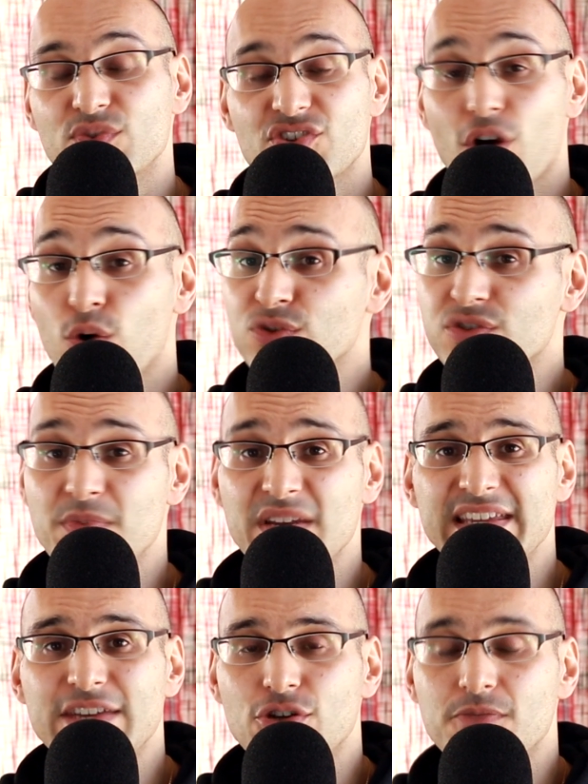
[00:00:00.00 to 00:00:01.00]
which
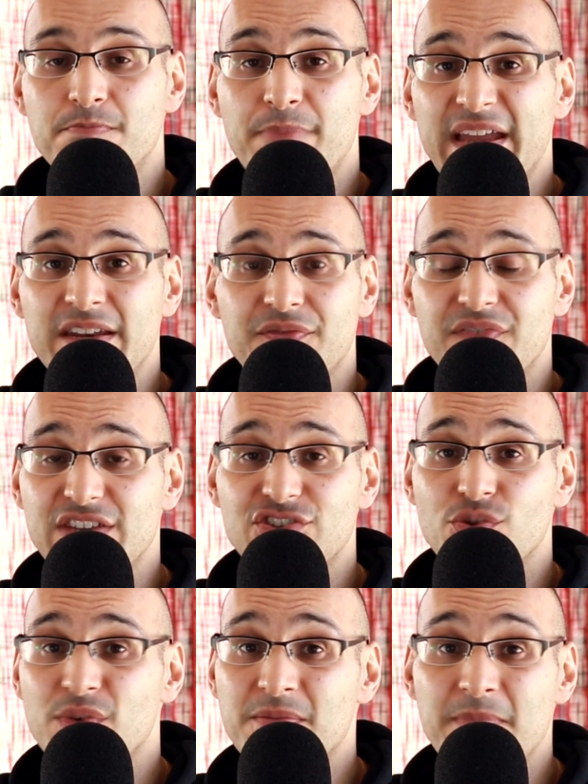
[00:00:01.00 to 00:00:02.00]
ultimately could
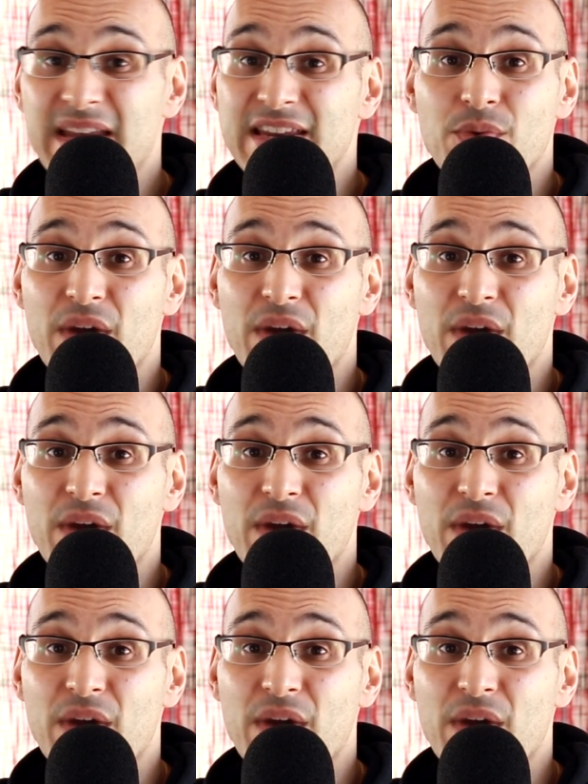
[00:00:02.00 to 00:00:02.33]
benefit you in many